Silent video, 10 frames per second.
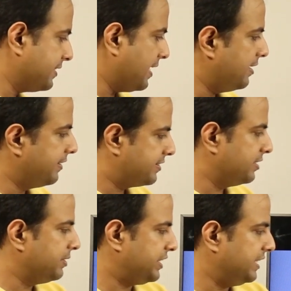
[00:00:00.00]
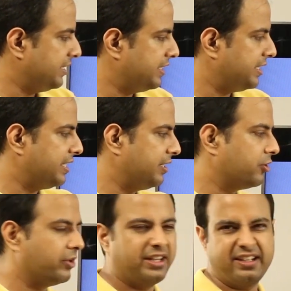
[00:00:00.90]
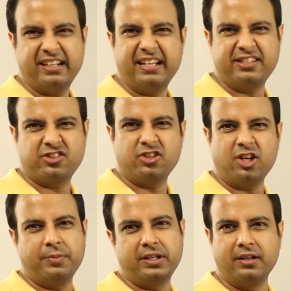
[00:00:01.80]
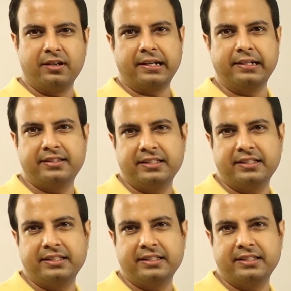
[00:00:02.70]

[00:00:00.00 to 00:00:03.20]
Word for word: analytics and machine learning are growing at an astronomical rate.